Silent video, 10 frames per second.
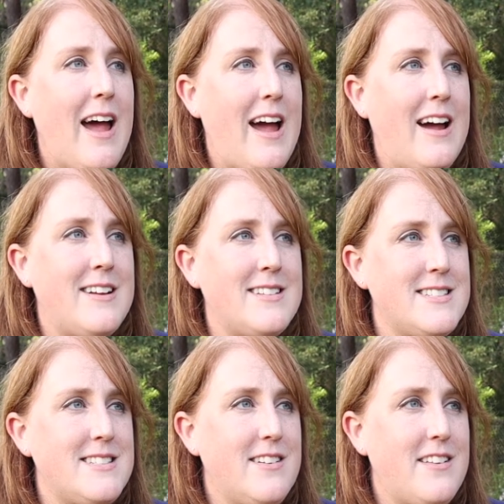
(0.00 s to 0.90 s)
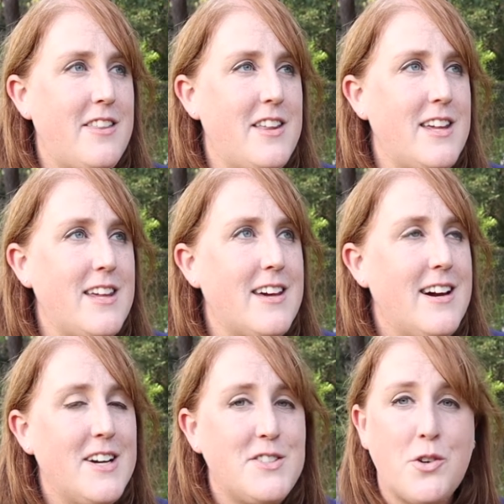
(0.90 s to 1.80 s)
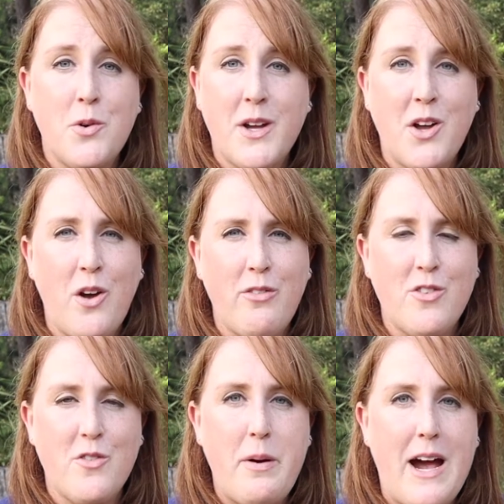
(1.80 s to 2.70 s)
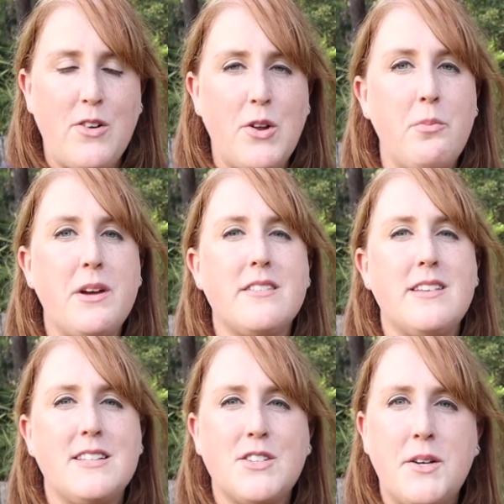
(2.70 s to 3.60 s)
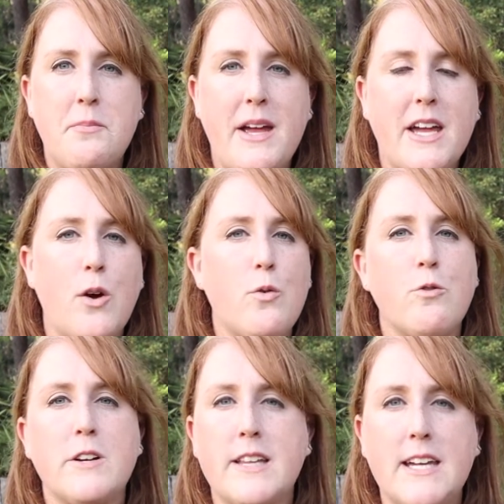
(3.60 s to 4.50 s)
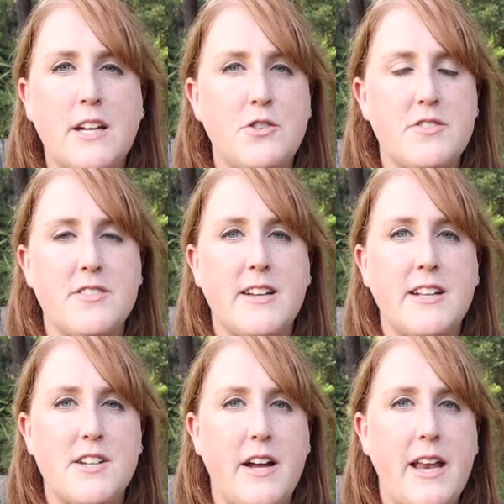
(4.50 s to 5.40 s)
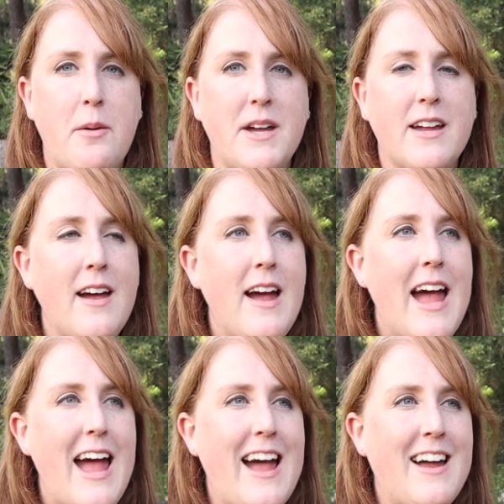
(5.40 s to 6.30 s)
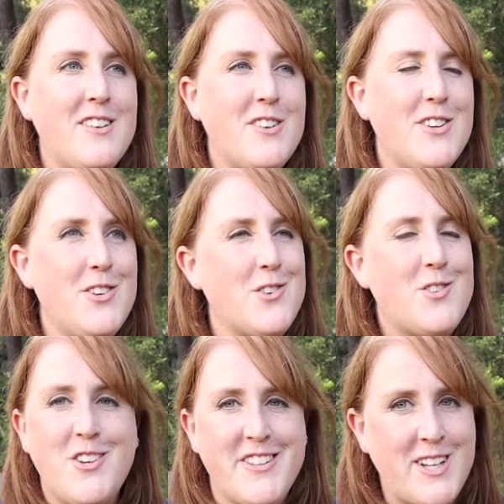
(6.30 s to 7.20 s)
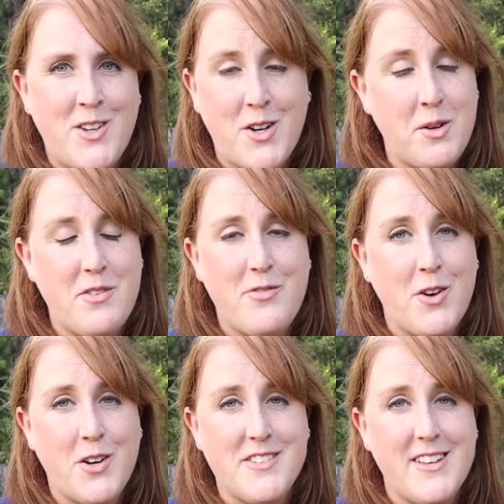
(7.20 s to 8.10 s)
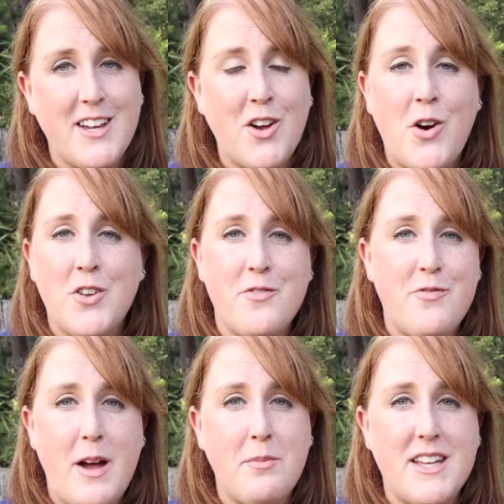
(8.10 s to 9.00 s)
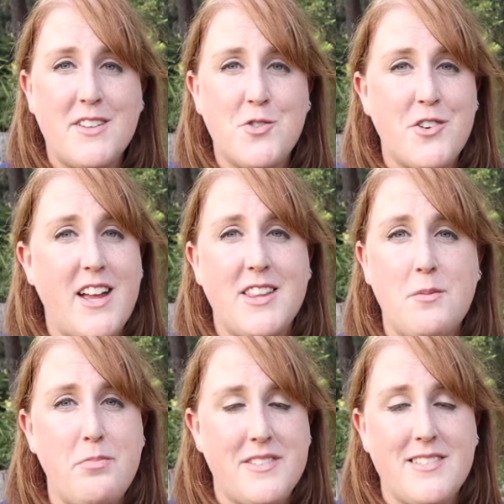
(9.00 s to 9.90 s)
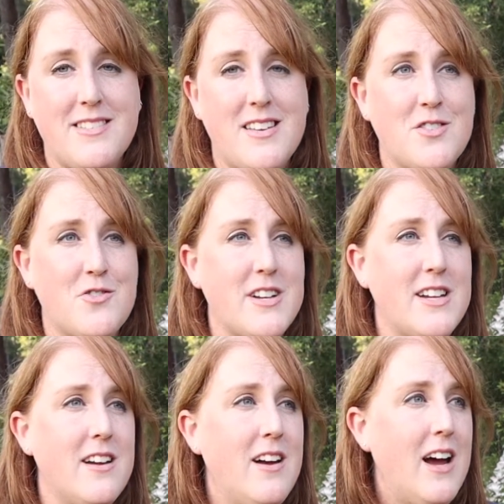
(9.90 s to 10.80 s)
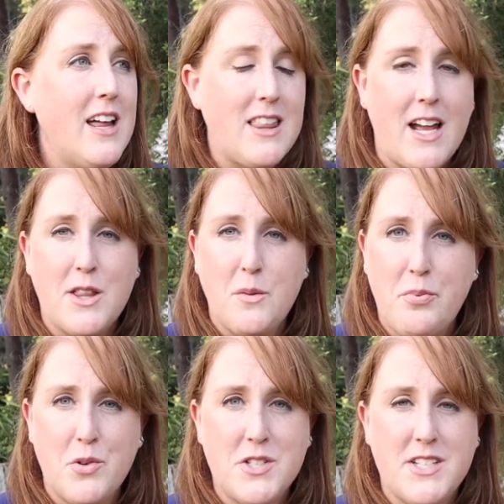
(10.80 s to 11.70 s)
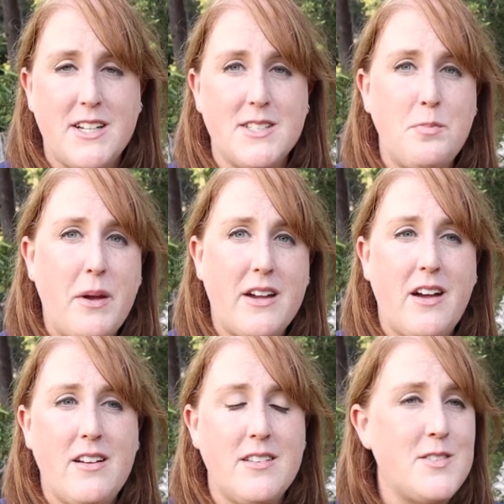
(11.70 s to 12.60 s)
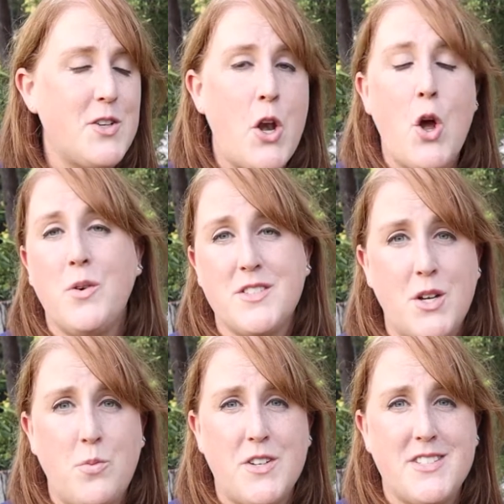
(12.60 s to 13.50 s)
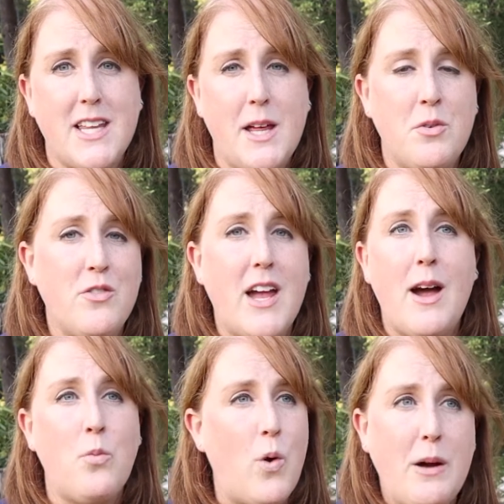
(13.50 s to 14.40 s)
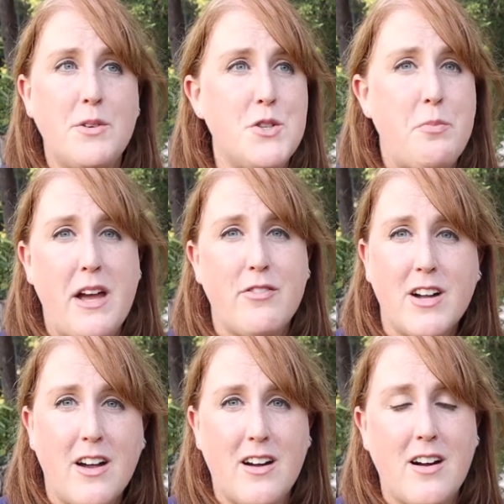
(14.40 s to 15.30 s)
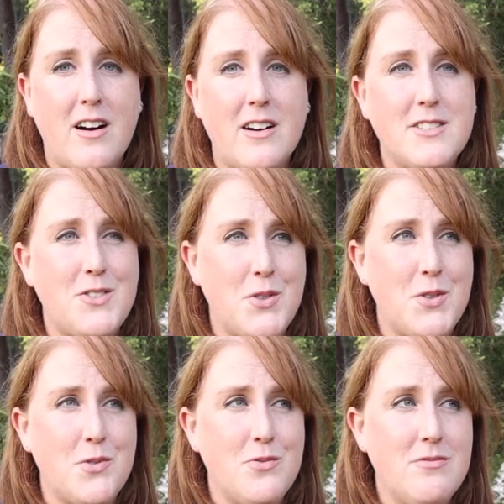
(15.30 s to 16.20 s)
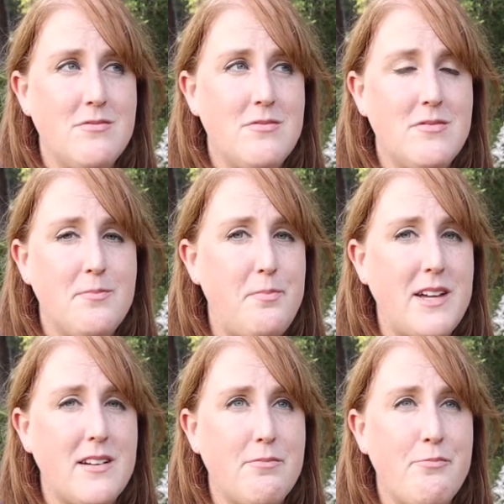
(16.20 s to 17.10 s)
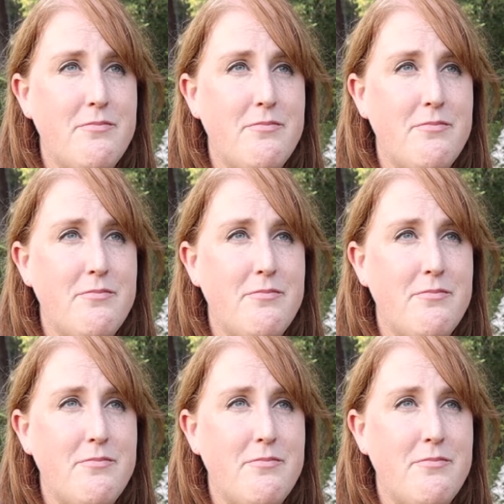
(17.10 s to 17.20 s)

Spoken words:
and the screwing over of Paolo, because that's going to make a really interesting dynamic. And you're certainly not going to be focusing on the family history and the business history like the book does, because no one's going to want to see that movie. And why would you pay for Gaga to be a